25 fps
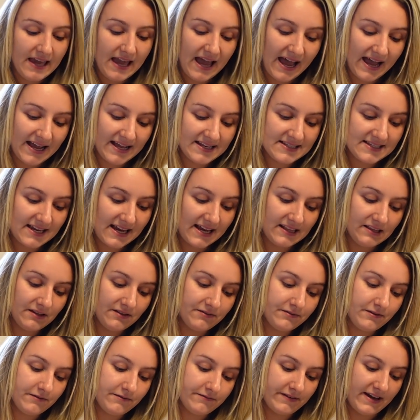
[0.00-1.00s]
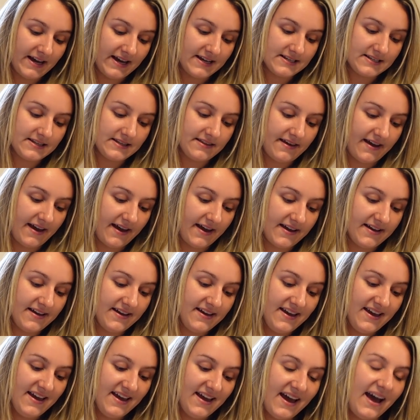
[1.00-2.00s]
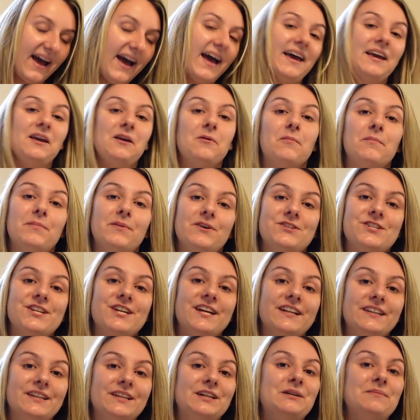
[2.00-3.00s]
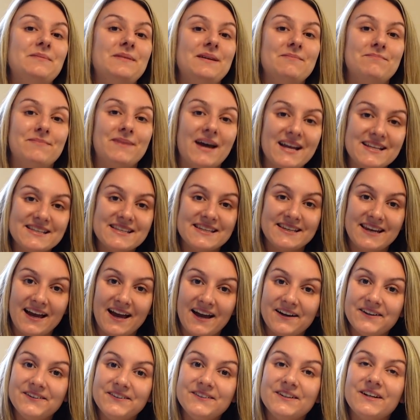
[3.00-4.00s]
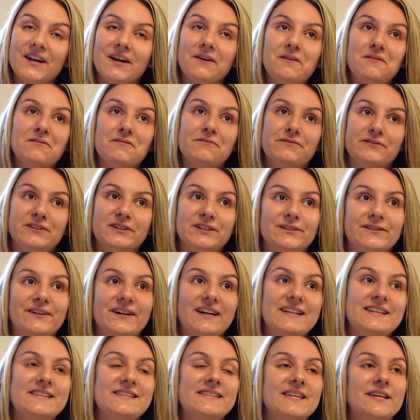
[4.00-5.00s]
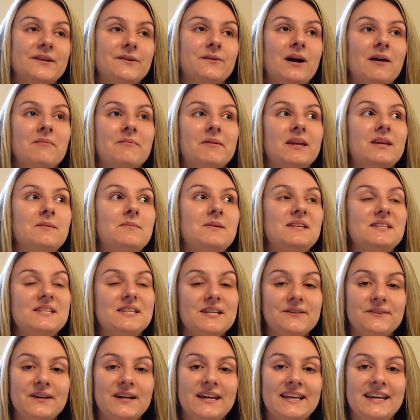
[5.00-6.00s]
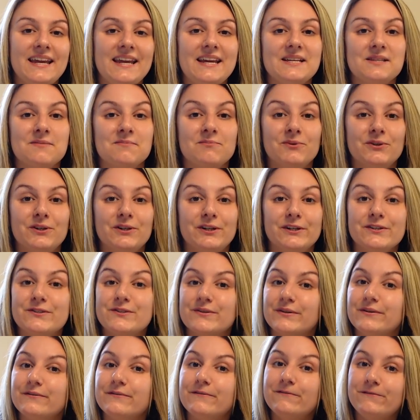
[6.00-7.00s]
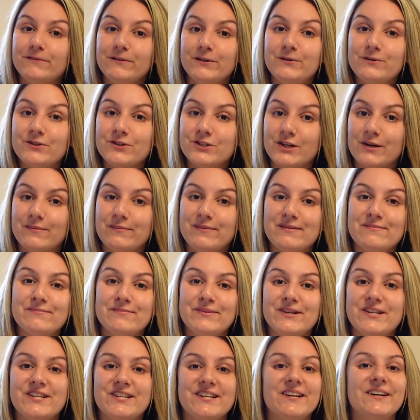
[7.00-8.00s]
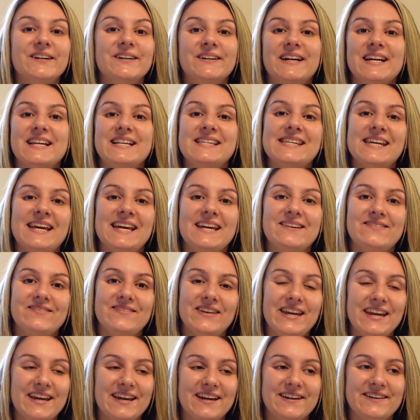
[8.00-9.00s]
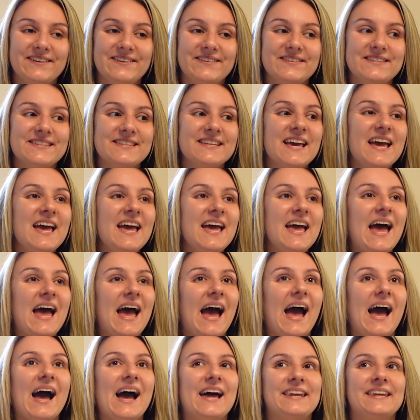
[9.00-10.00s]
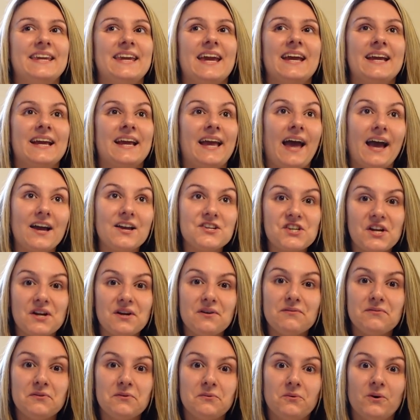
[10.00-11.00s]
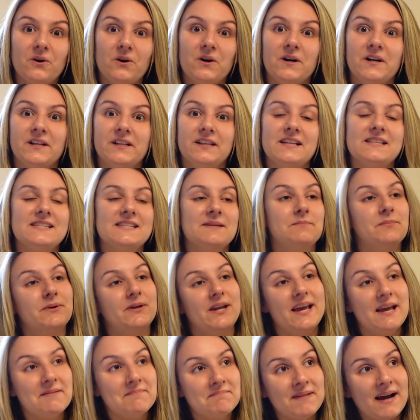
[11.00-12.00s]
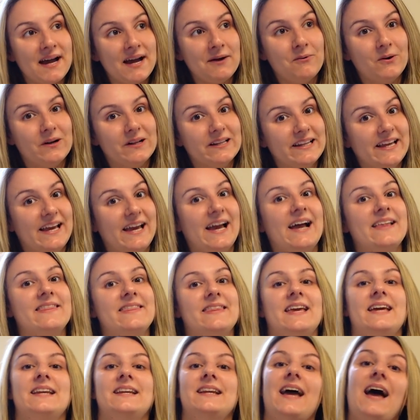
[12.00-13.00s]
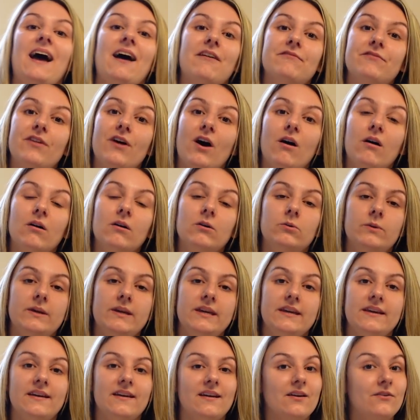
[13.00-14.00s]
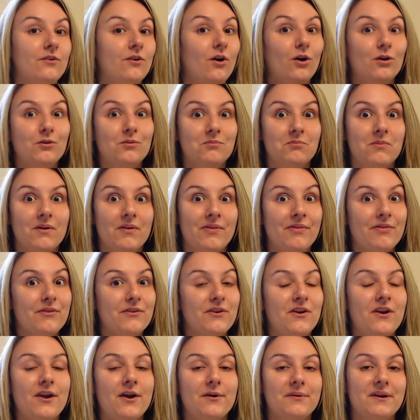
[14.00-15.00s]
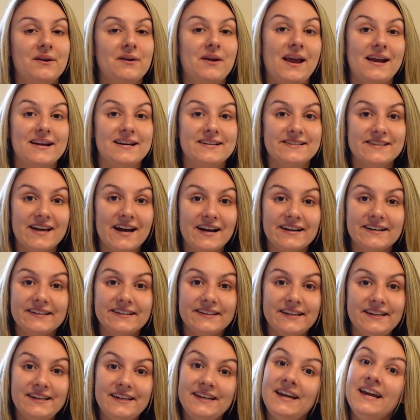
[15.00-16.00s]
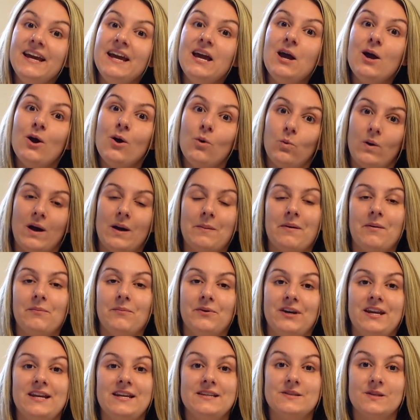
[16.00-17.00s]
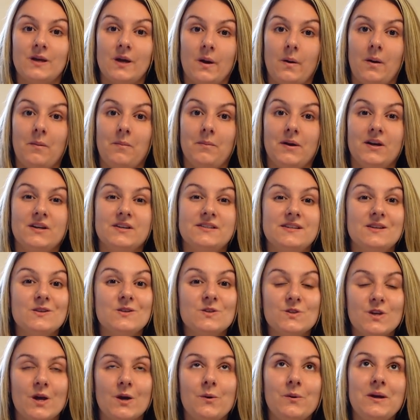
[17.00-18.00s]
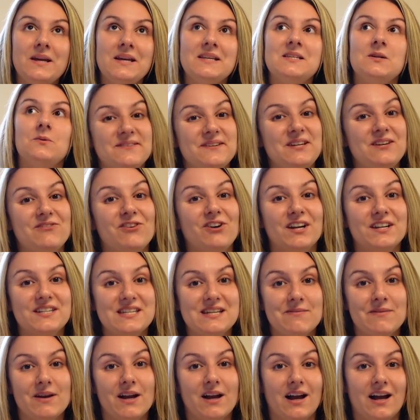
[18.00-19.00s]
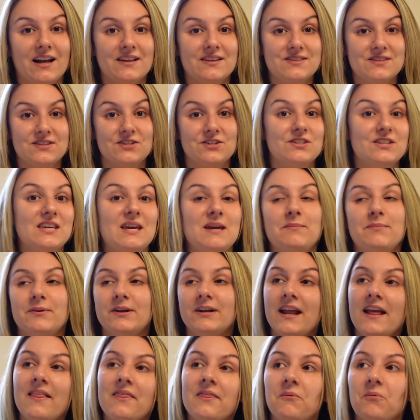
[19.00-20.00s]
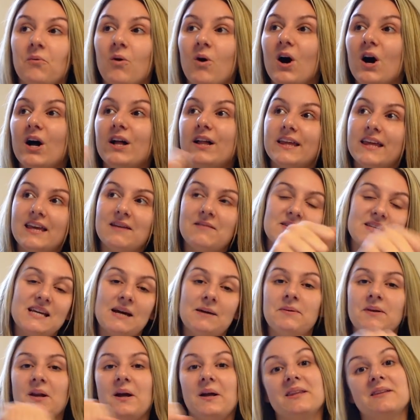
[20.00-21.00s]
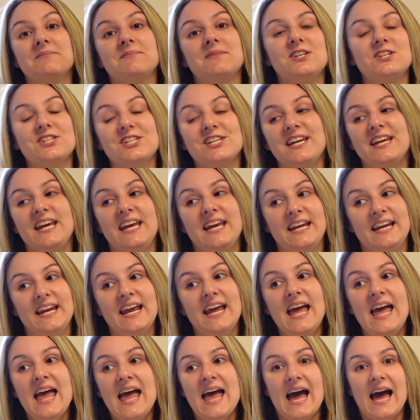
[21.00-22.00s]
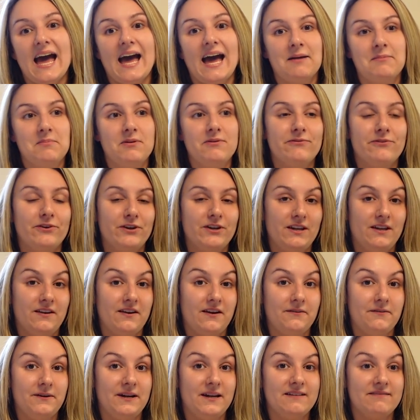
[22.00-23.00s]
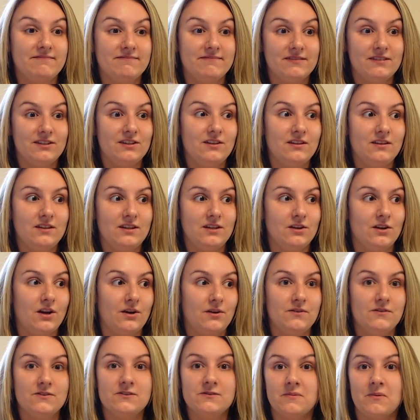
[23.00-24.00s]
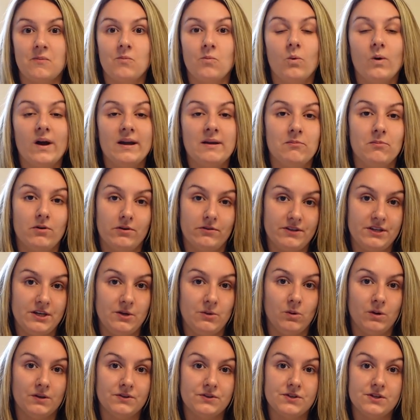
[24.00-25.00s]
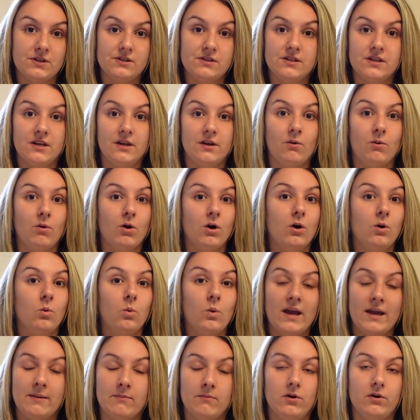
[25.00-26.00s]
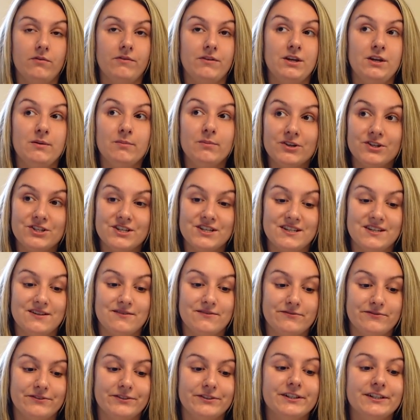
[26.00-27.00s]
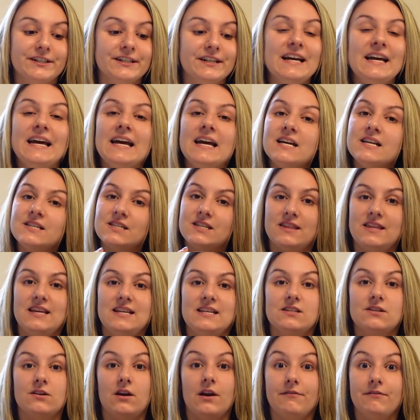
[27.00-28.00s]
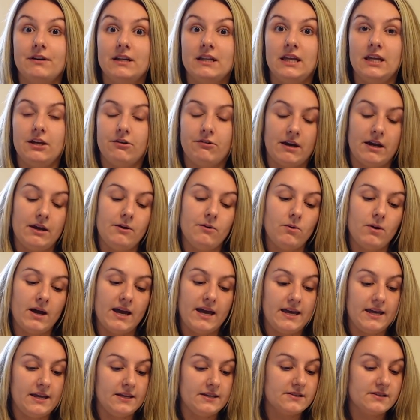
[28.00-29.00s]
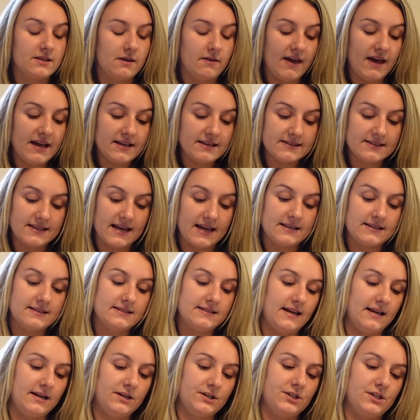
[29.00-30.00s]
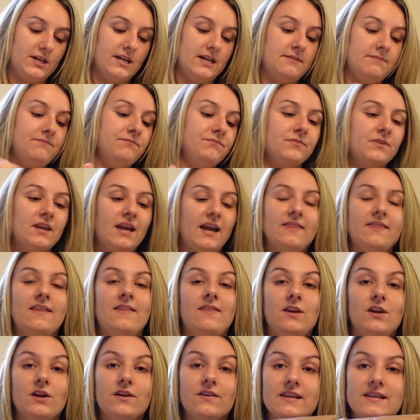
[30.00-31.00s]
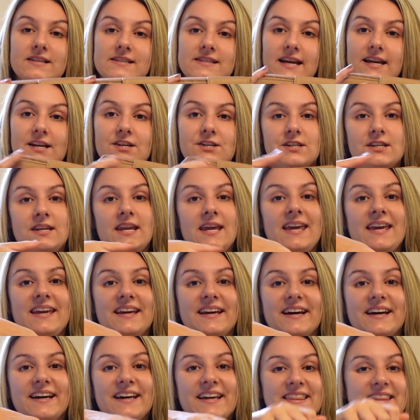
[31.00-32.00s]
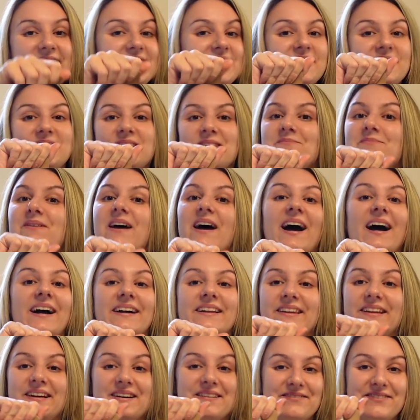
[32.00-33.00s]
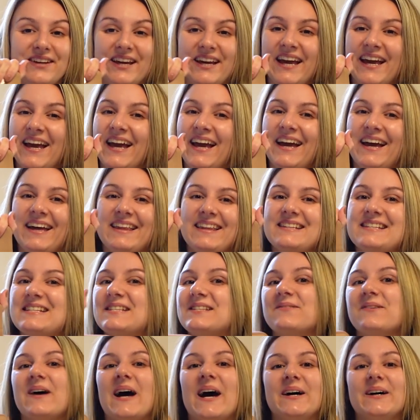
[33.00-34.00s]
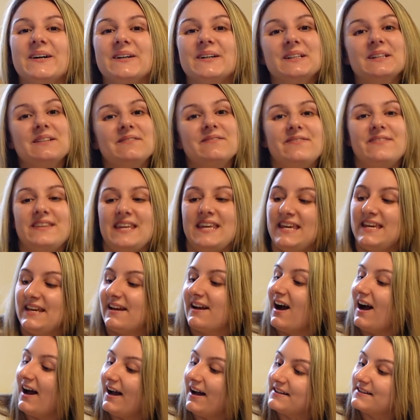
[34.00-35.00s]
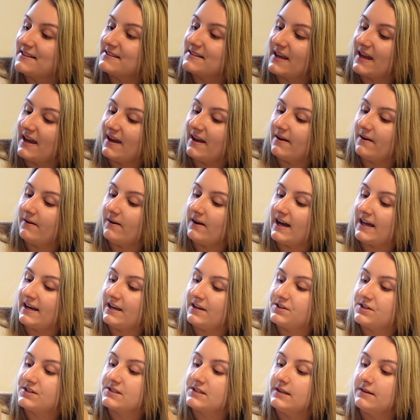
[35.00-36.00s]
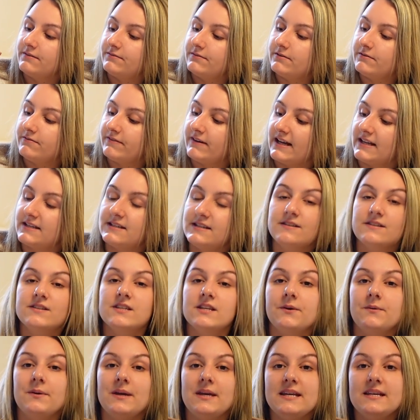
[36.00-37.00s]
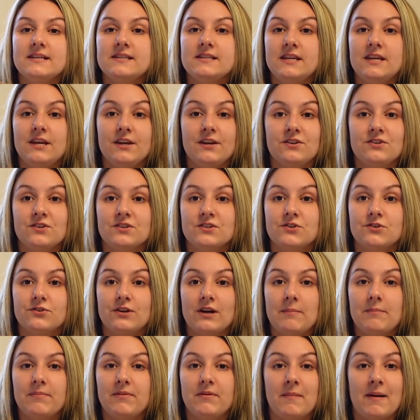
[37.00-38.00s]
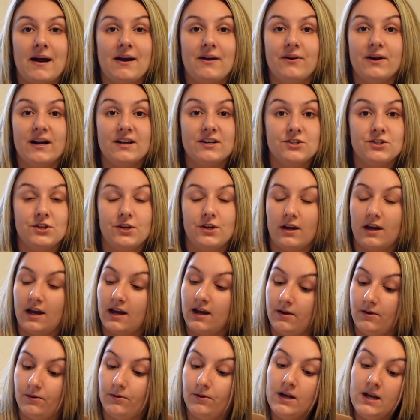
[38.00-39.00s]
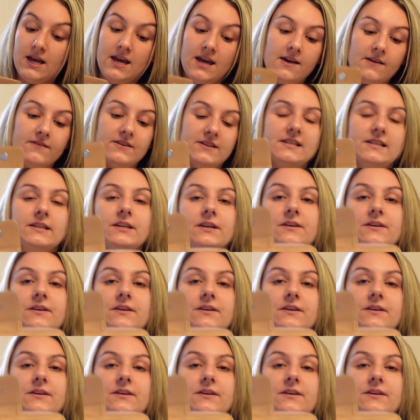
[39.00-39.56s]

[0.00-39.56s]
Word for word: and I love the fact that I can budget a little bit better now going forward. So what I'm going to be doing is more sort of food shopping, budget orientated videos, and getting cash out of the wall to put it in my wallet, and then have the whole week and whole month knowing exactly where my money is going, because it's so easy when you've got debit cards to just keep putting it in the wall, keep tapping it on the machine, and before you know it, you know, you spent way more than you wanted to, or way more than you budgeted for. So these are a really great way. So that's that section. And then the other section here, this is the bit I love. This is where all of the cards go, and I just love the fact it's so easy. You can just grab them out as you go. There's a